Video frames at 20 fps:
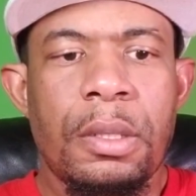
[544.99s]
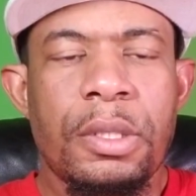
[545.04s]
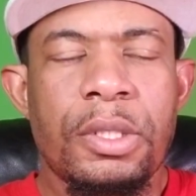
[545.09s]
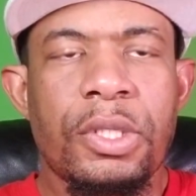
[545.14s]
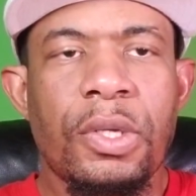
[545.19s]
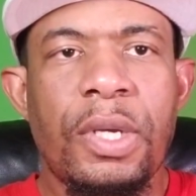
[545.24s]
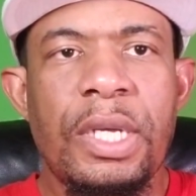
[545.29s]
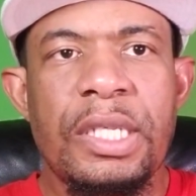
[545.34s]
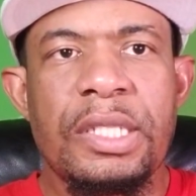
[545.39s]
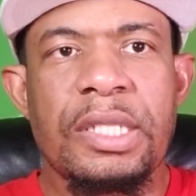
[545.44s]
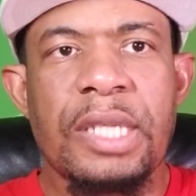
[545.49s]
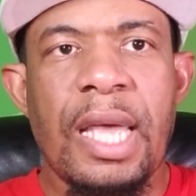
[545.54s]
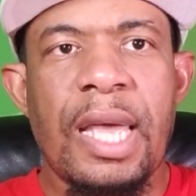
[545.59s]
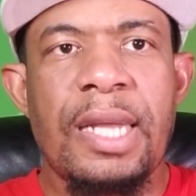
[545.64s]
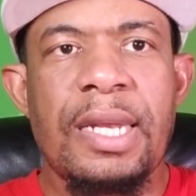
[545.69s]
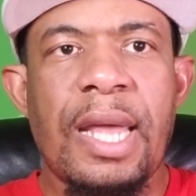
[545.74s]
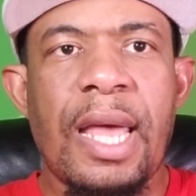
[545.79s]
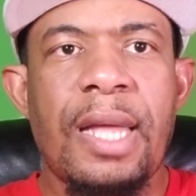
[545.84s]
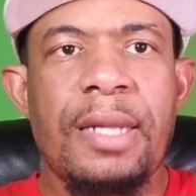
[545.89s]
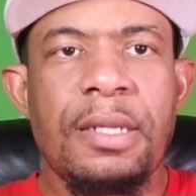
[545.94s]
So he's
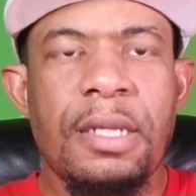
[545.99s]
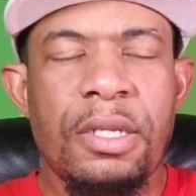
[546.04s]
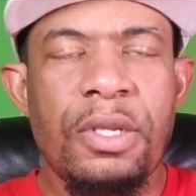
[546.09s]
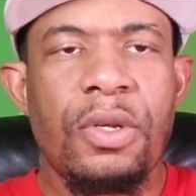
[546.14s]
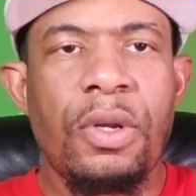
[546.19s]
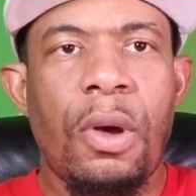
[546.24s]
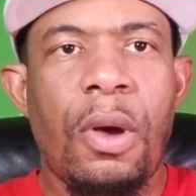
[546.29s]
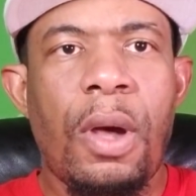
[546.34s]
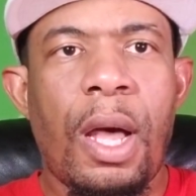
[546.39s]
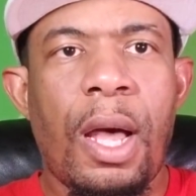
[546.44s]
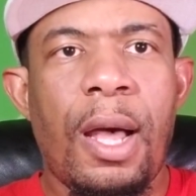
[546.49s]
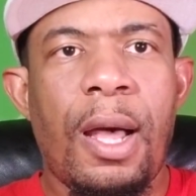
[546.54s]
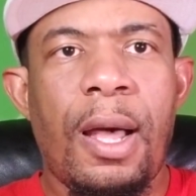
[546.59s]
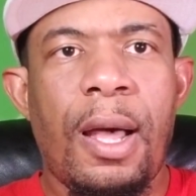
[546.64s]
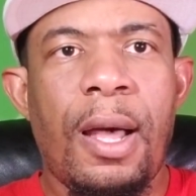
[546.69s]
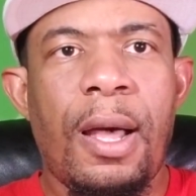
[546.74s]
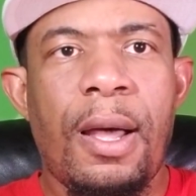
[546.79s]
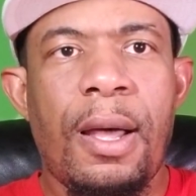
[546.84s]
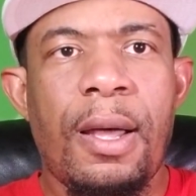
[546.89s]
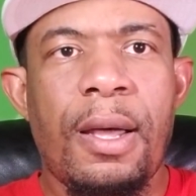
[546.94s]
saying that, you
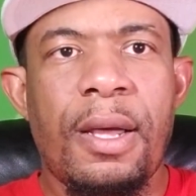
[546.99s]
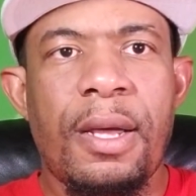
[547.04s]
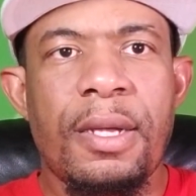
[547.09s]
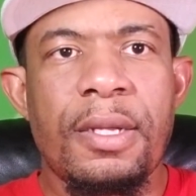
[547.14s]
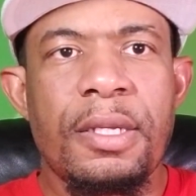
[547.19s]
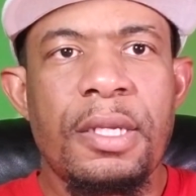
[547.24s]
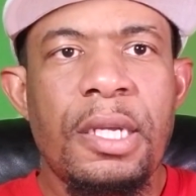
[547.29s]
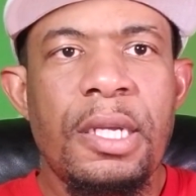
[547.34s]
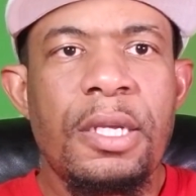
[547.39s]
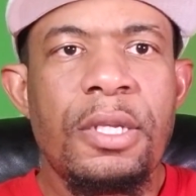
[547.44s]
know,